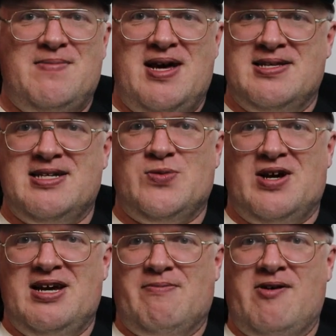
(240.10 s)
made this into
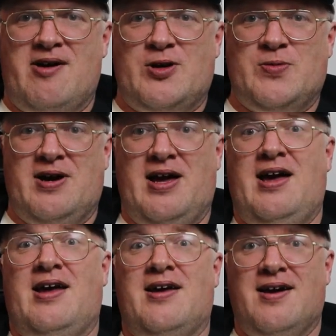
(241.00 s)
a hit product where,
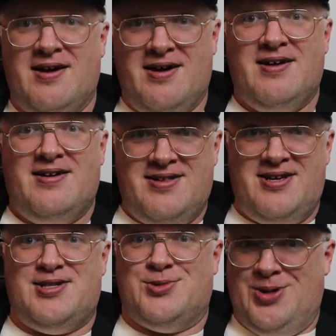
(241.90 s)
hey,
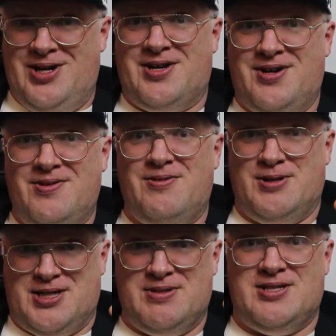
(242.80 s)
this is really cool
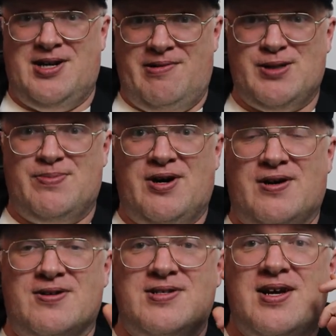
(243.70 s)
with some serious
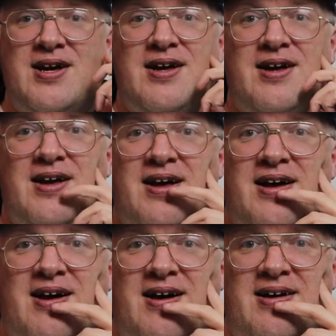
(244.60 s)
ballers.
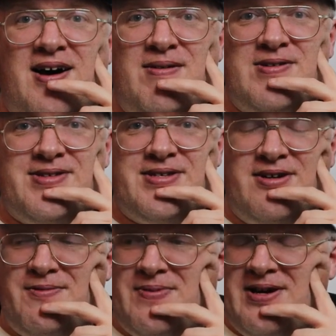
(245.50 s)
And I'm just
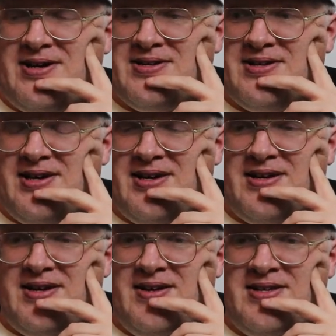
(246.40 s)
stunned by it.
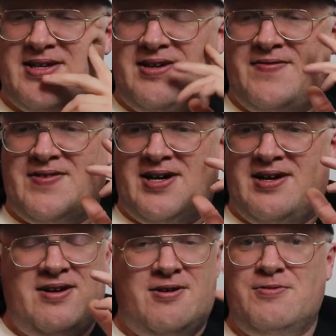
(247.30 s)
Like, it's like you've
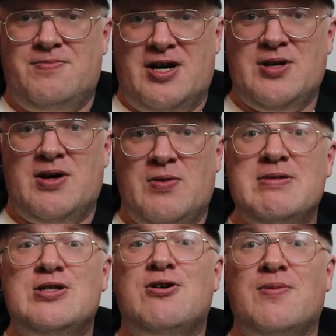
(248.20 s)
got, and oh, by the way,
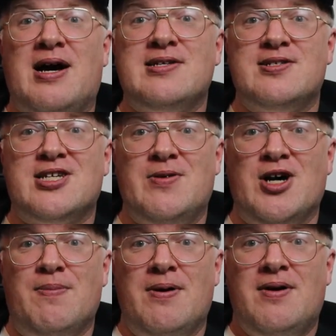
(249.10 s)
Women's Eurobasket is
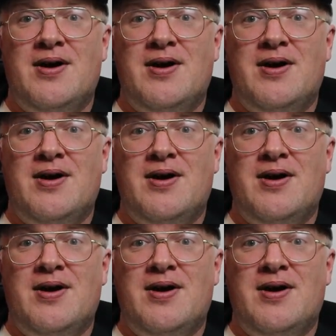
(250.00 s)
coming up.